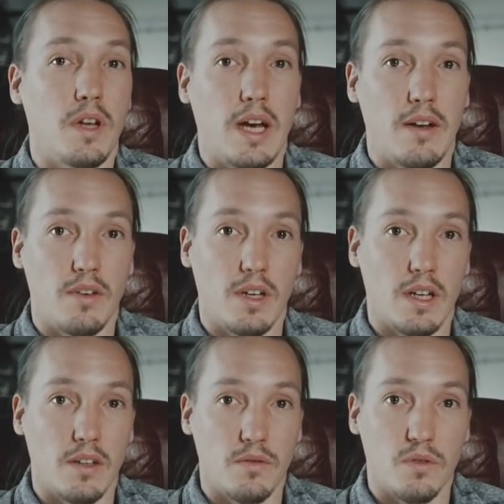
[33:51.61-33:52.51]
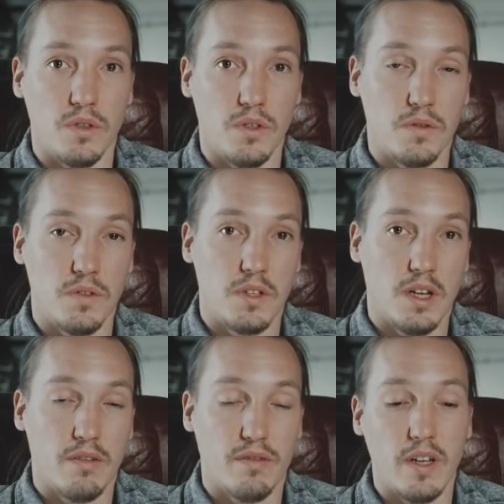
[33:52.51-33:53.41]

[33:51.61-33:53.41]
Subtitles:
having like the voiceover stuff,